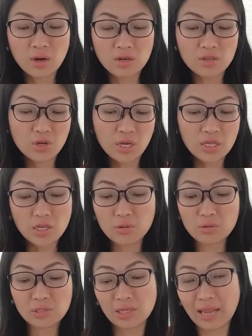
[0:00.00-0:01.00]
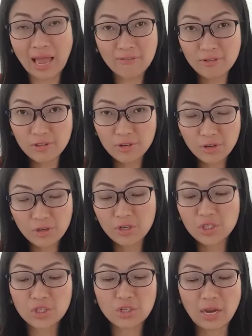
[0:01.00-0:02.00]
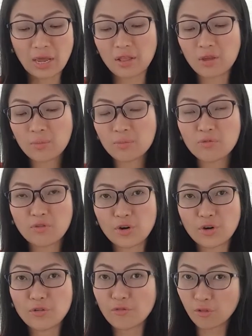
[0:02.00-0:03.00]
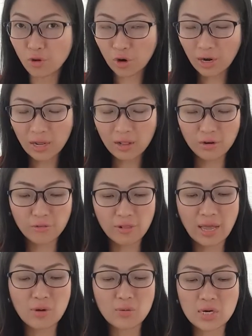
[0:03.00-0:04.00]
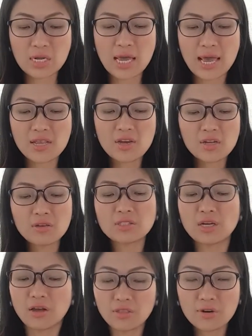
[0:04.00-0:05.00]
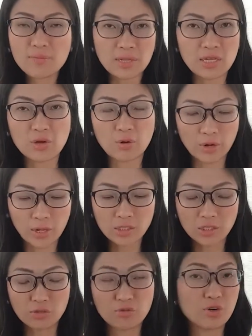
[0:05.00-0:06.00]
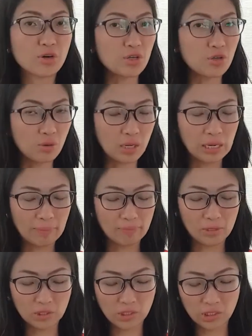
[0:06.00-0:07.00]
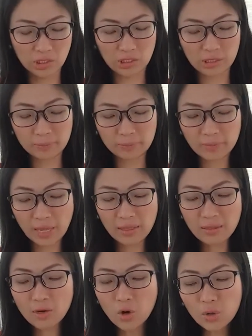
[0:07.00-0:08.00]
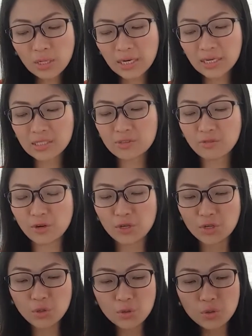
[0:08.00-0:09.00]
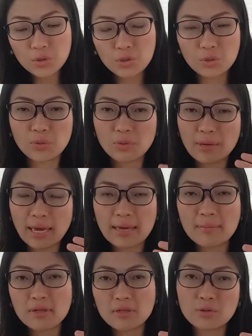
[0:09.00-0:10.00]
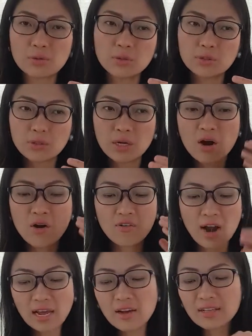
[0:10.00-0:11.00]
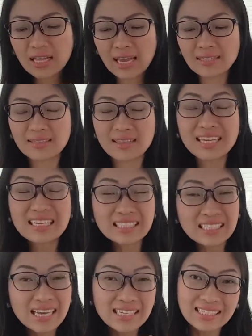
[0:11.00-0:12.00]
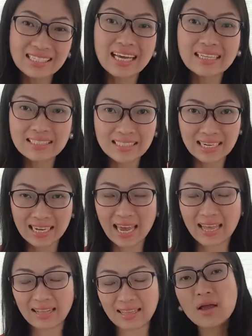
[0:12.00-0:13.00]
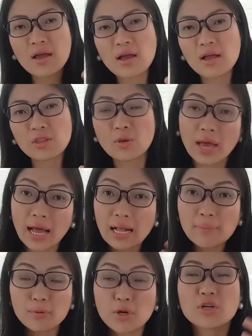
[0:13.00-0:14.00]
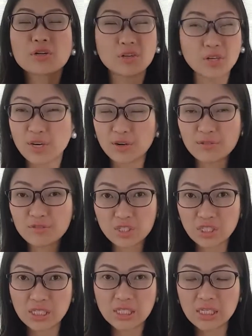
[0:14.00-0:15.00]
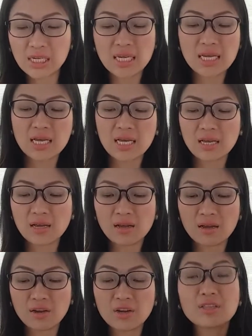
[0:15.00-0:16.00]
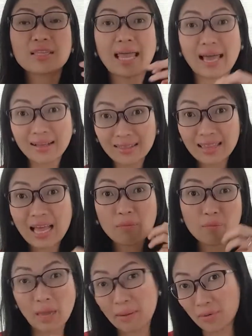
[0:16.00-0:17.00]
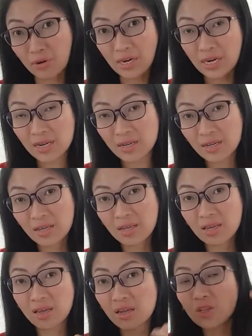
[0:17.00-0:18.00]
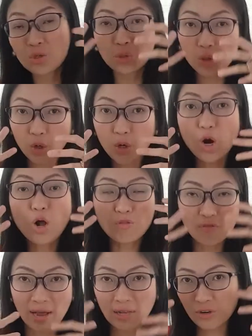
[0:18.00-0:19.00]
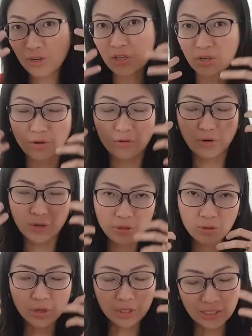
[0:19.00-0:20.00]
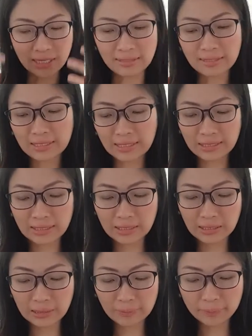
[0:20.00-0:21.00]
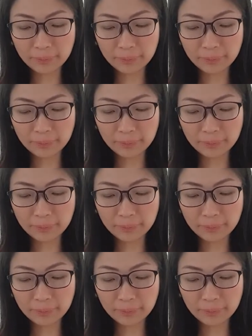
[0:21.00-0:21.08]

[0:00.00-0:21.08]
You can use lavender or geranium for your floral or flowery, and you can use other minty oils for eucalyptus. And the goal here is for you to be able to recognize these scents again, to help your nerves connect that memory into your olfactory nerve or into your senses.